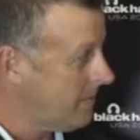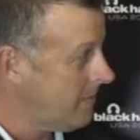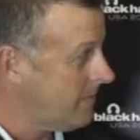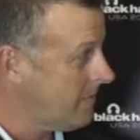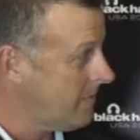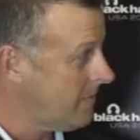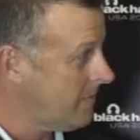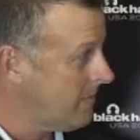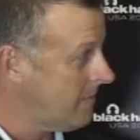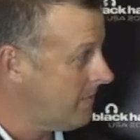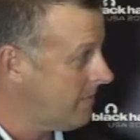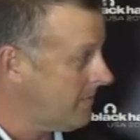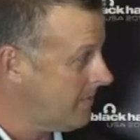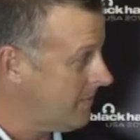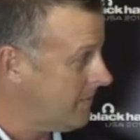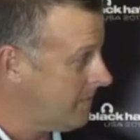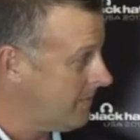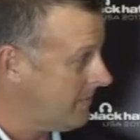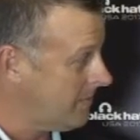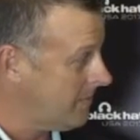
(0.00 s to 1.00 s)

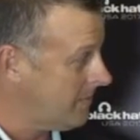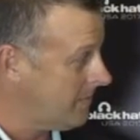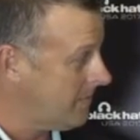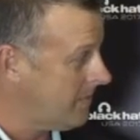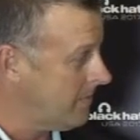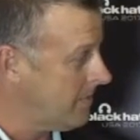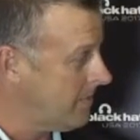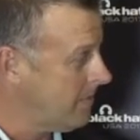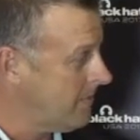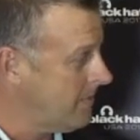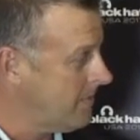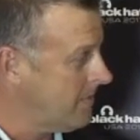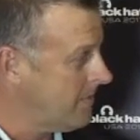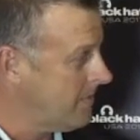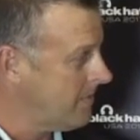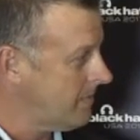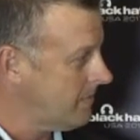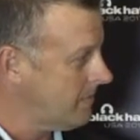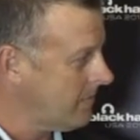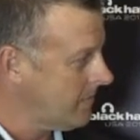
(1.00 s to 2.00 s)

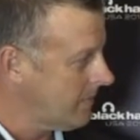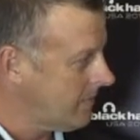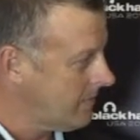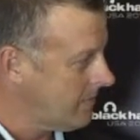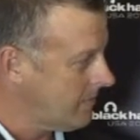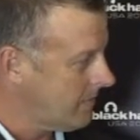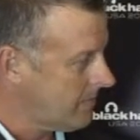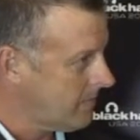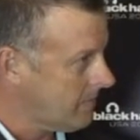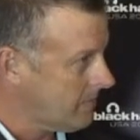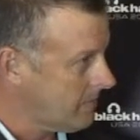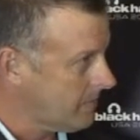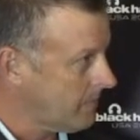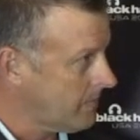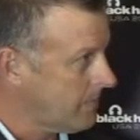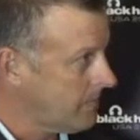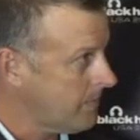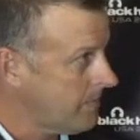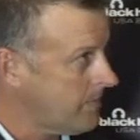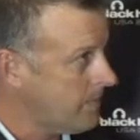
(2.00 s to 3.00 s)

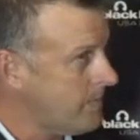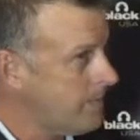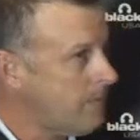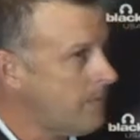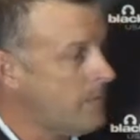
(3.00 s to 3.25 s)
No words are spoken by the person on screen.